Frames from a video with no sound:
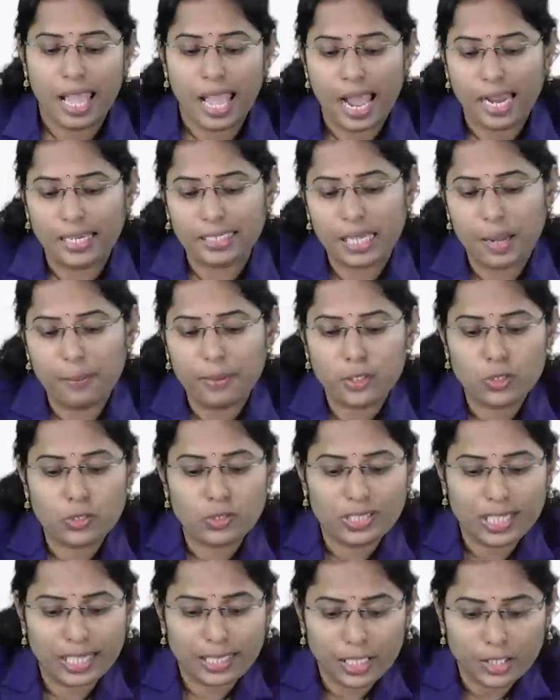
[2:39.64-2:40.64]
And coming to
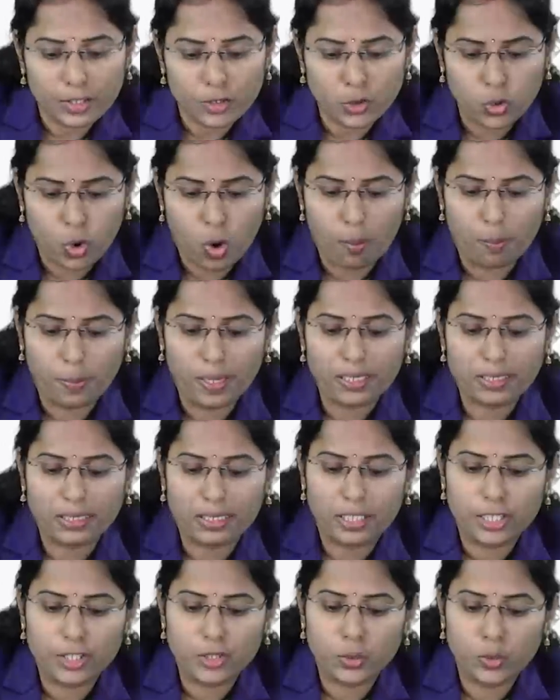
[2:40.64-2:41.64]
second topic,
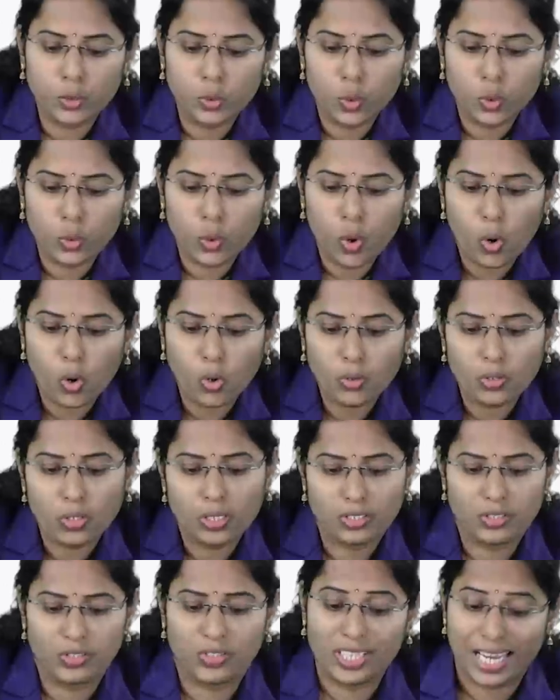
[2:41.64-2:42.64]
that is
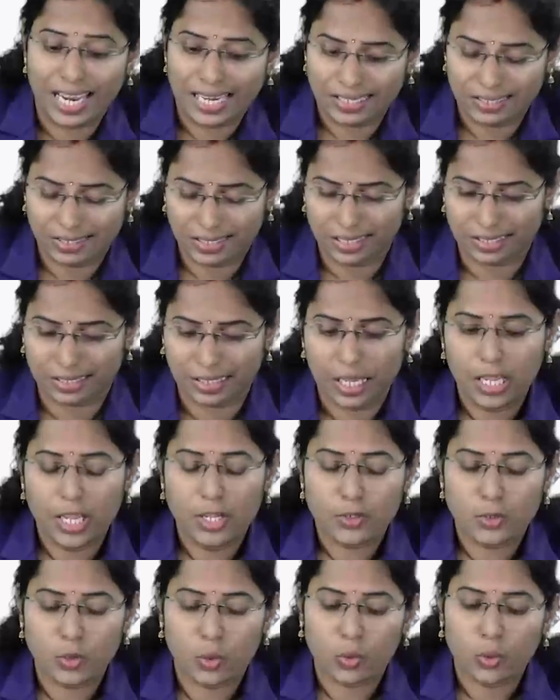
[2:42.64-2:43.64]
glucogenesis.
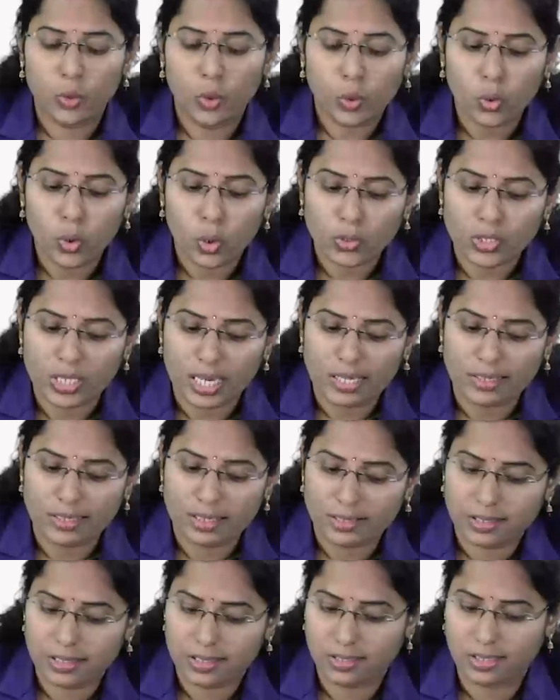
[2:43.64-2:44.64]
So,
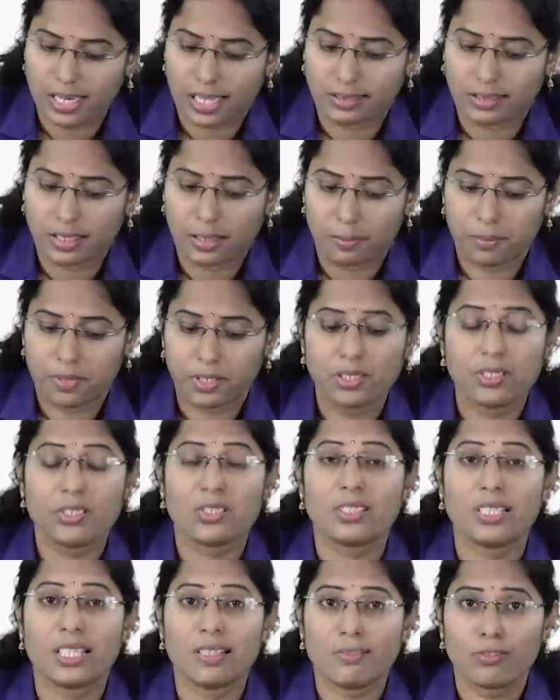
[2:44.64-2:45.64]
glucogenesis is nothing but
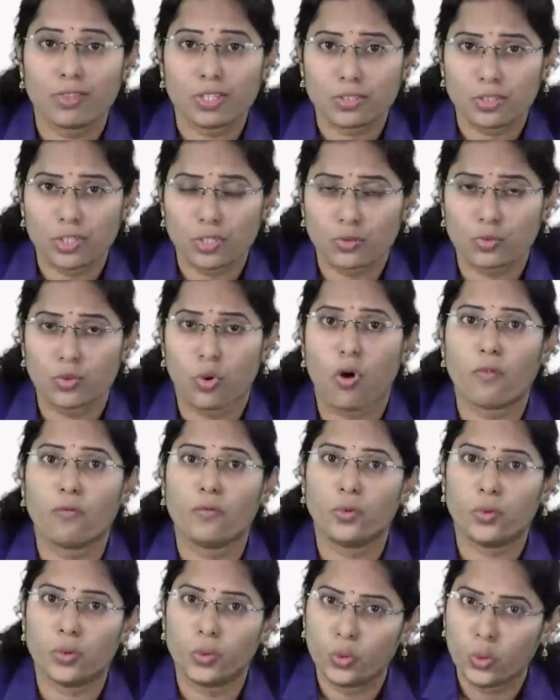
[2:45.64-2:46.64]
synthesis of
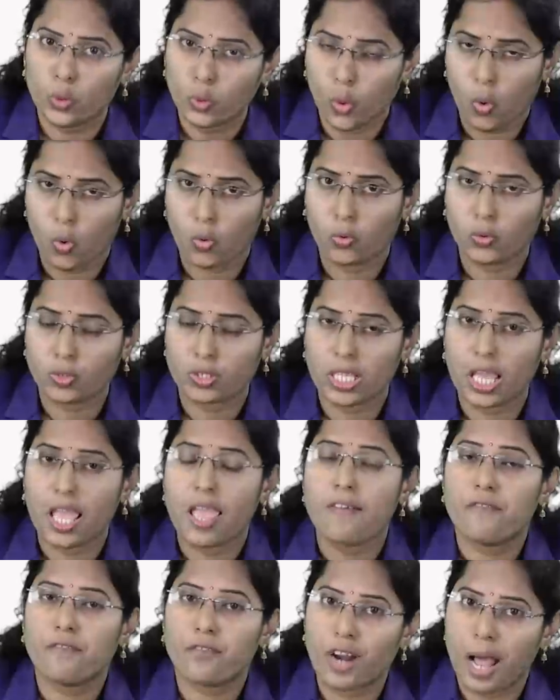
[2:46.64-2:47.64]
glucose
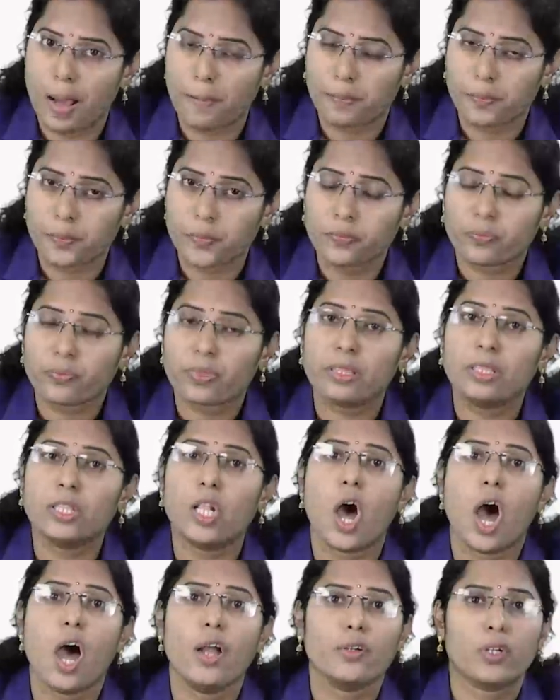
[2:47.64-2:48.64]
from
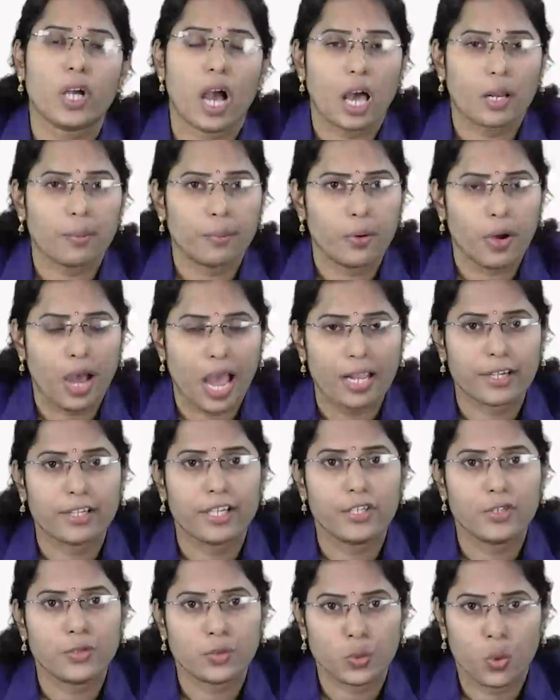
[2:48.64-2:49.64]

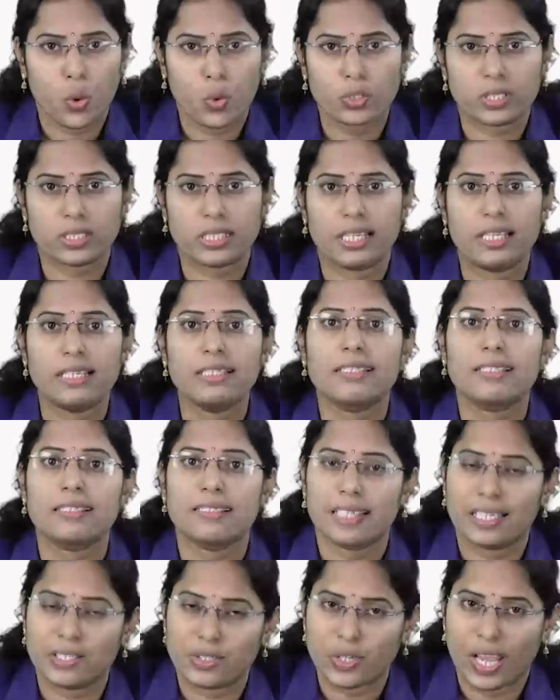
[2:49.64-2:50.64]
non-carbohydrate sources
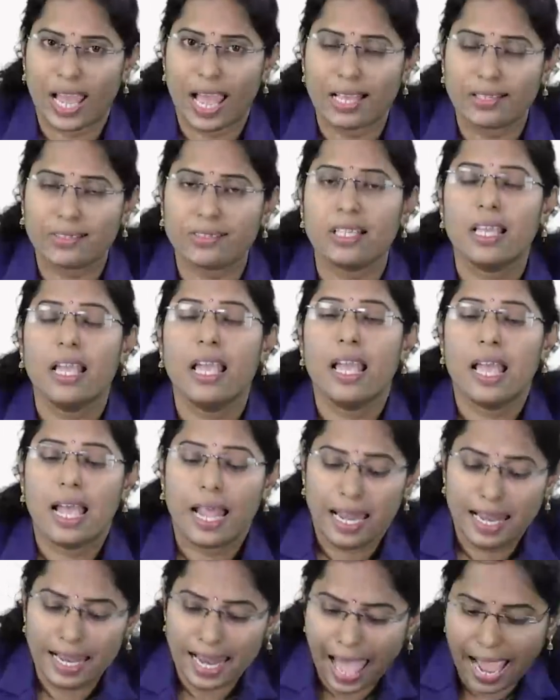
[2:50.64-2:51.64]
such as
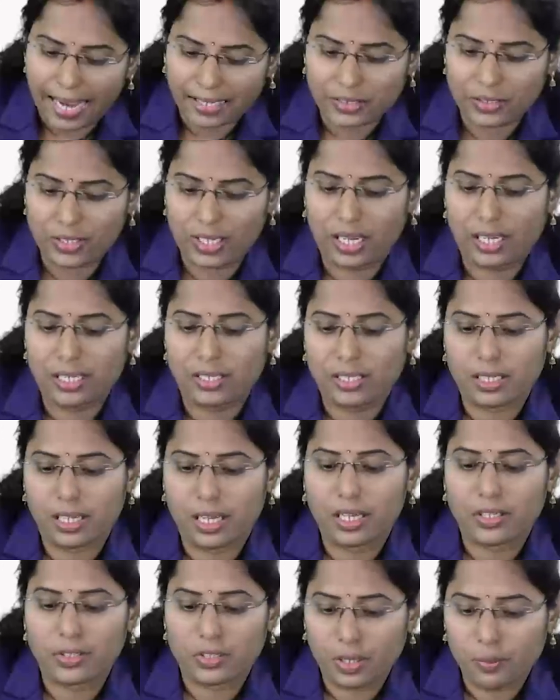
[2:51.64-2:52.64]
lactate,
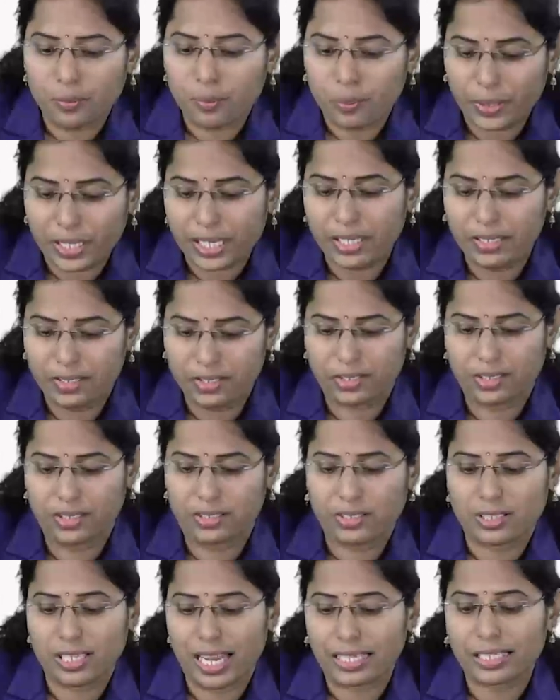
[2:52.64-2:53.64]
some
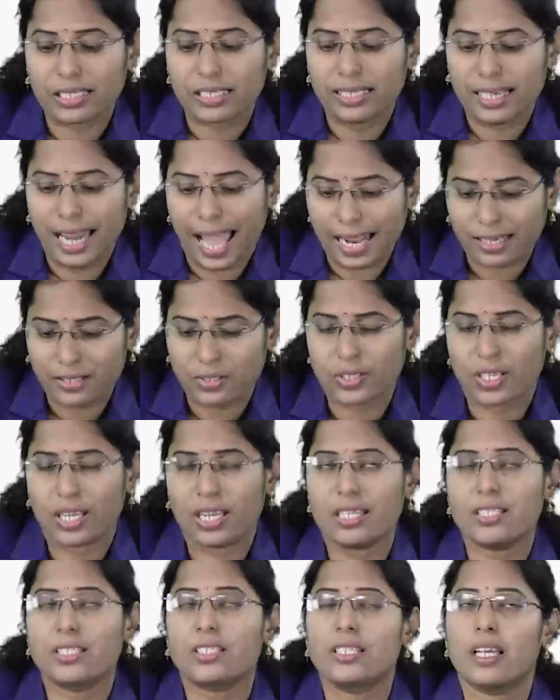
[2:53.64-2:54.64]
precursors like
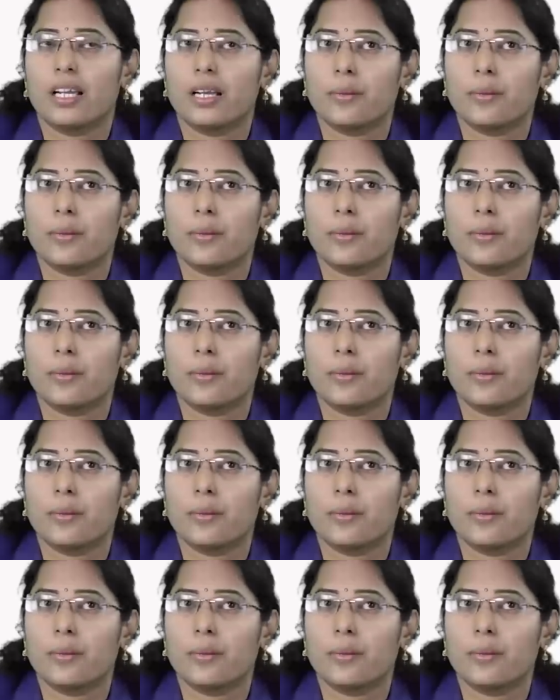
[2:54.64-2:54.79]
lactate,